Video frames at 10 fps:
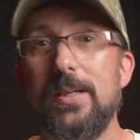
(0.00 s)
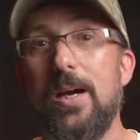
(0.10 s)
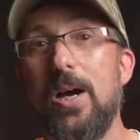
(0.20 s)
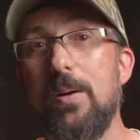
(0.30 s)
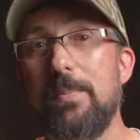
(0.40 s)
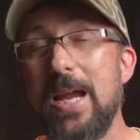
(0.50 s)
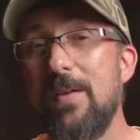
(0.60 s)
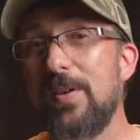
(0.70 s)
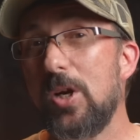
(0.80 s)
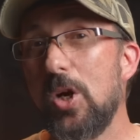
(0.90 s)

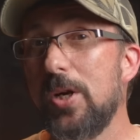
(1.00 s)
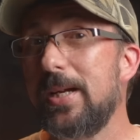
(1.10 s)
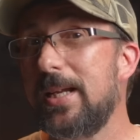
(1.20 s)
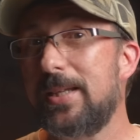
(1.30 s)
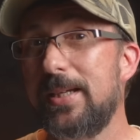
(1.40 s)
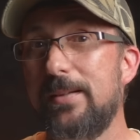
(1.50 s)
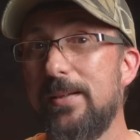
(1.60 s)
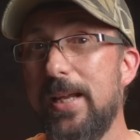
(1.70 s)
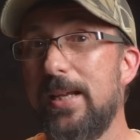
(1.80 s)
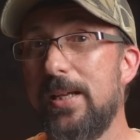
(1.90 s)
Haven't heard anything
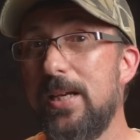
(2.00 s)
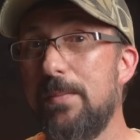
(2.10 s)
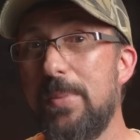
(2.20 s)
lately